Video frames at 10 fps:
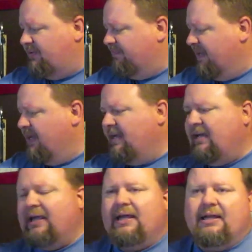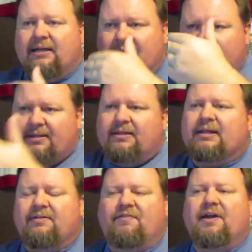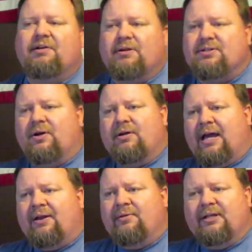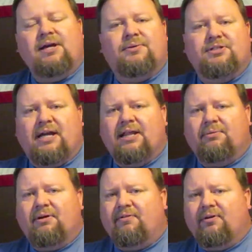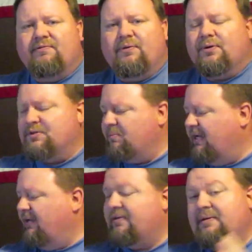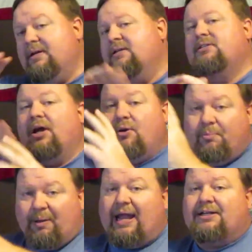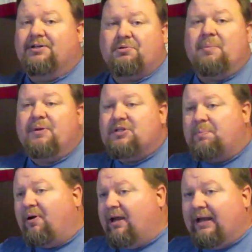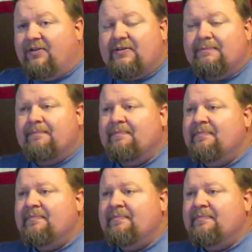and the Confederates all got on the other side of the river on Fort Smith. So, back to Dripping Springs.